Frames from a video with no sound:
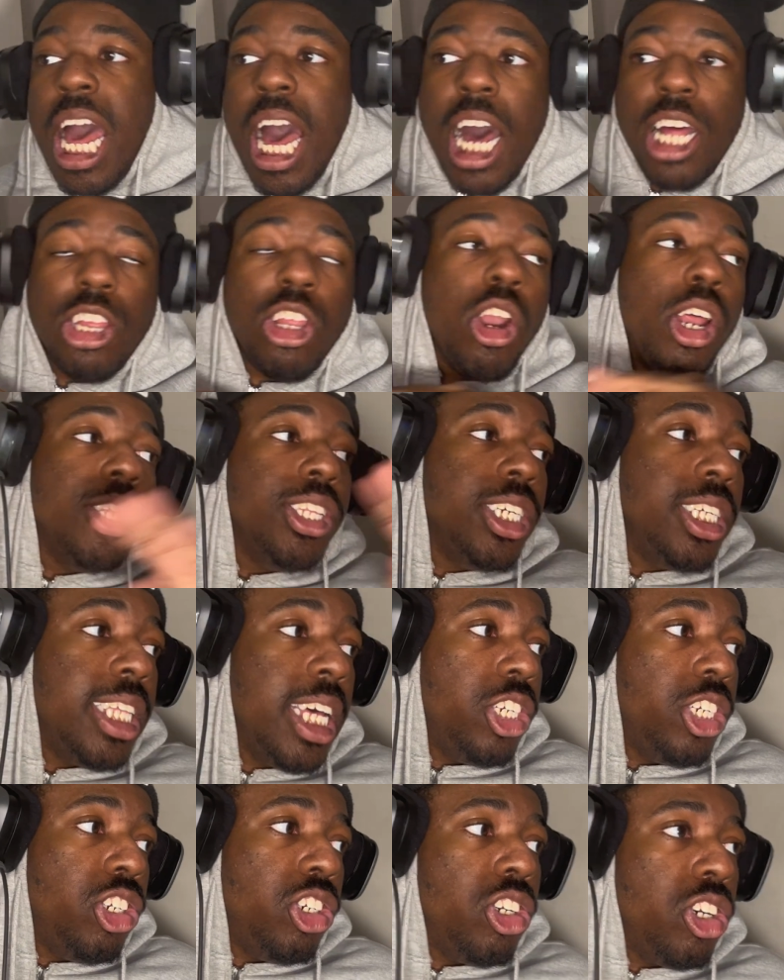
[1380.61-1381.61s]
I thought I took
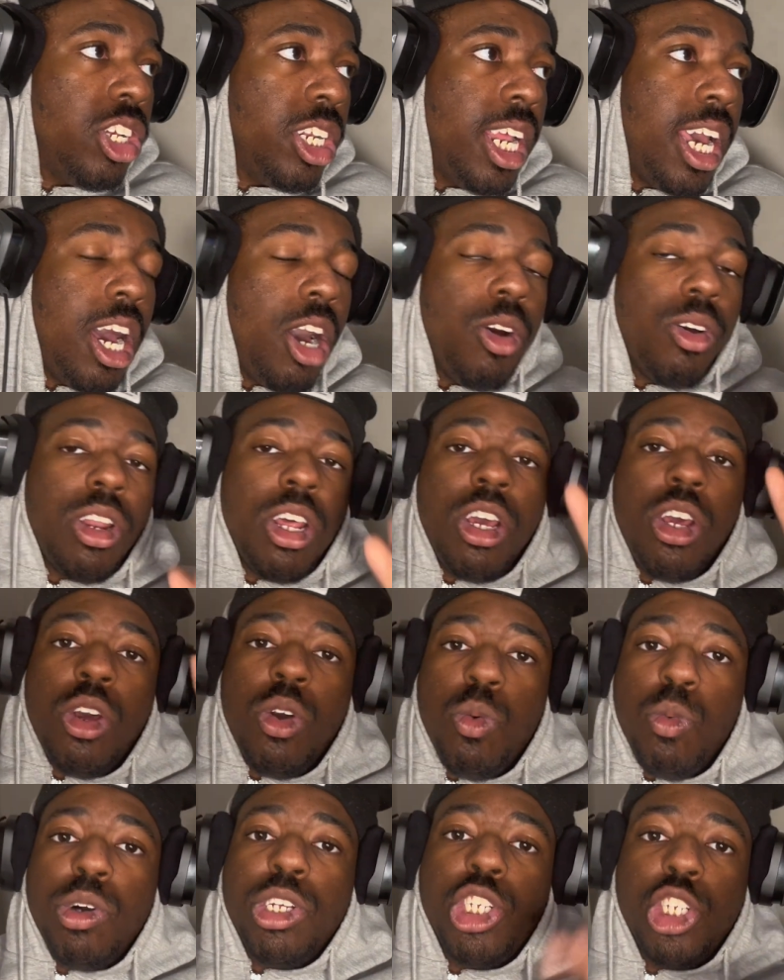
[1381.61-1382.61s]
drawing out.
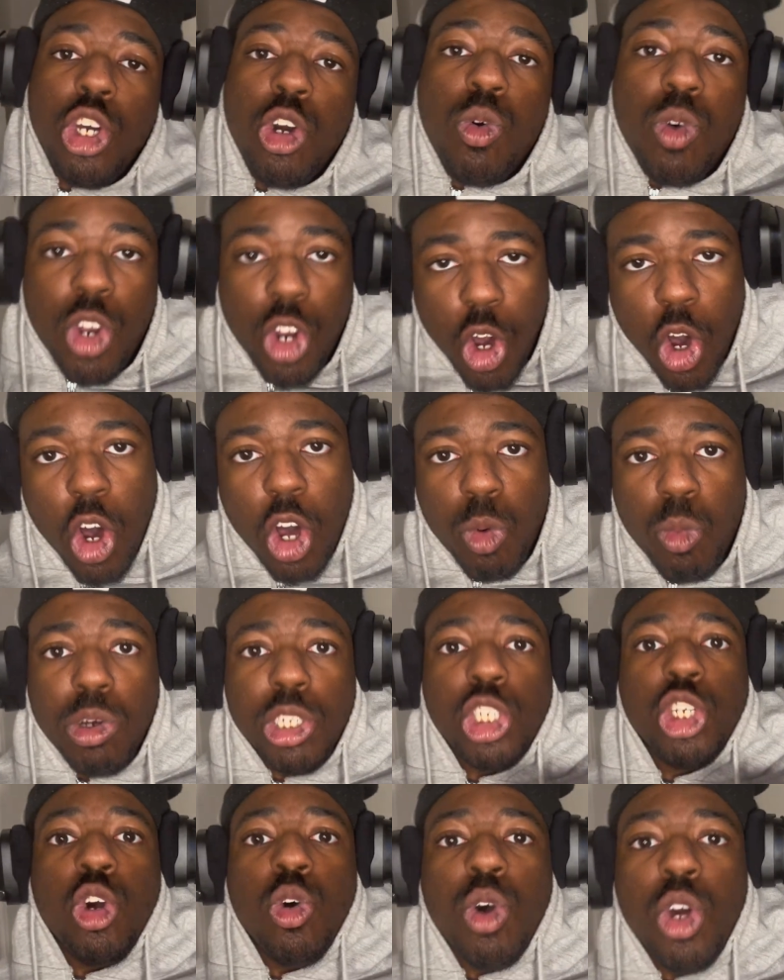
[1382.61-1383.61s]
What's going on?
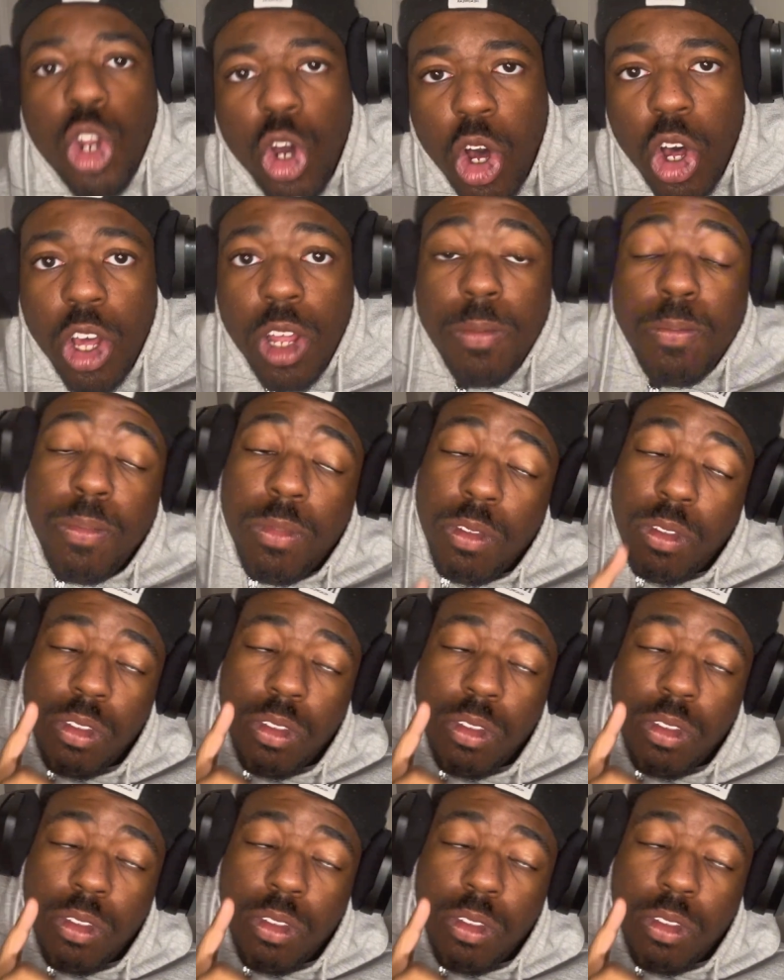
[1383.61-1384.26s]
What's going on?